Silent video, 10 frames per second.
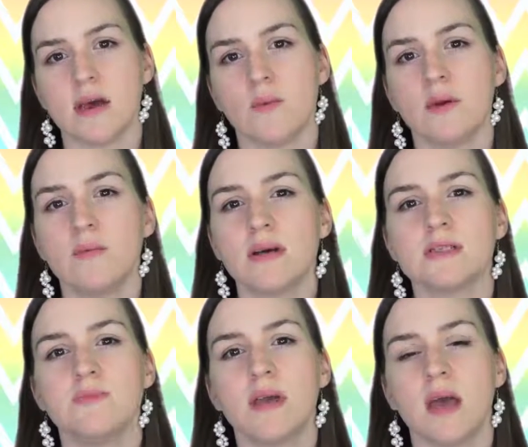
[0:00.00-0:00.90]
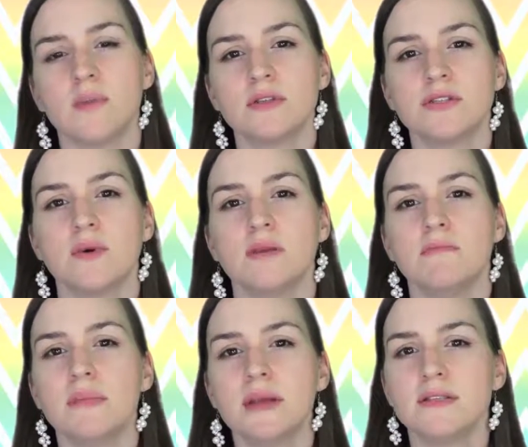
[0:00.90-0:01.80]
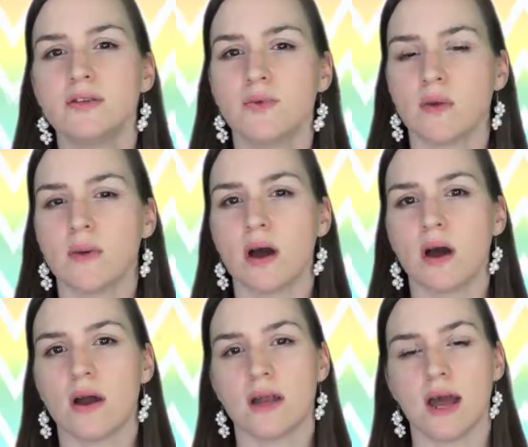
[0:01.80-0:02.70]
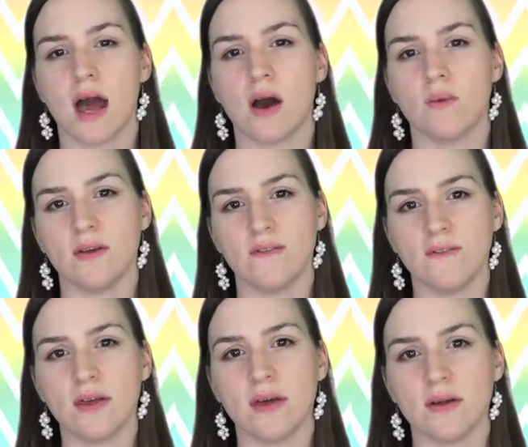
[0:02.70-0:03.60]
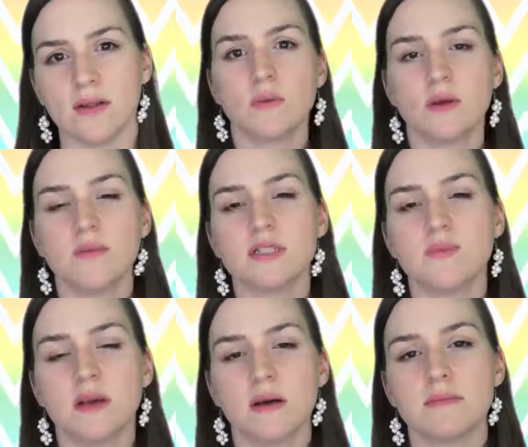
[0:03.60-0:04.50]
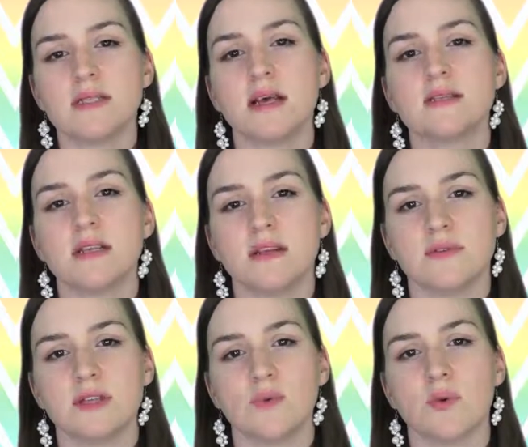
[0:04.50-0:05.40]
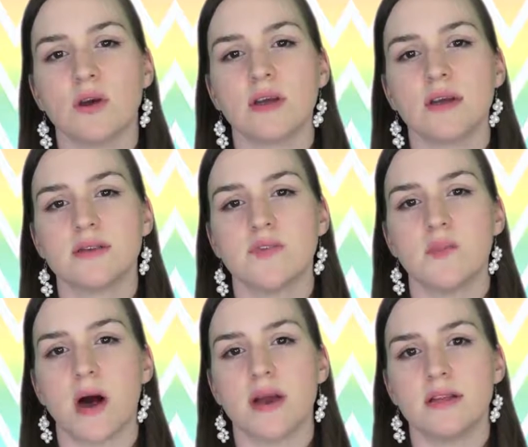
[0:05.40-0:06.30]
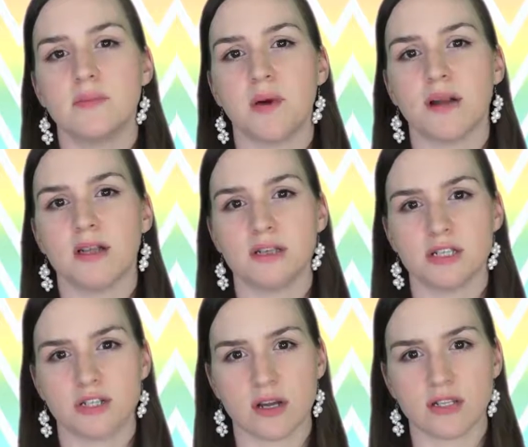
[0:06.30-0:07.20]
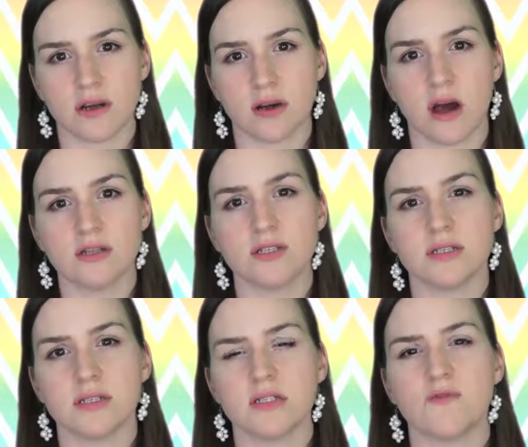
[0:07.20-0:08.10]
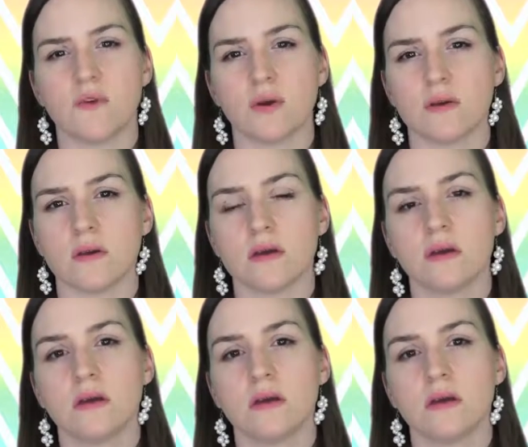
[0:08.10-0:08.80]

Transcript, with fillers: We must be able to admit to where we are and how we feel. We must become sensitive to the workings of the mind and body to stretch our consciousness further.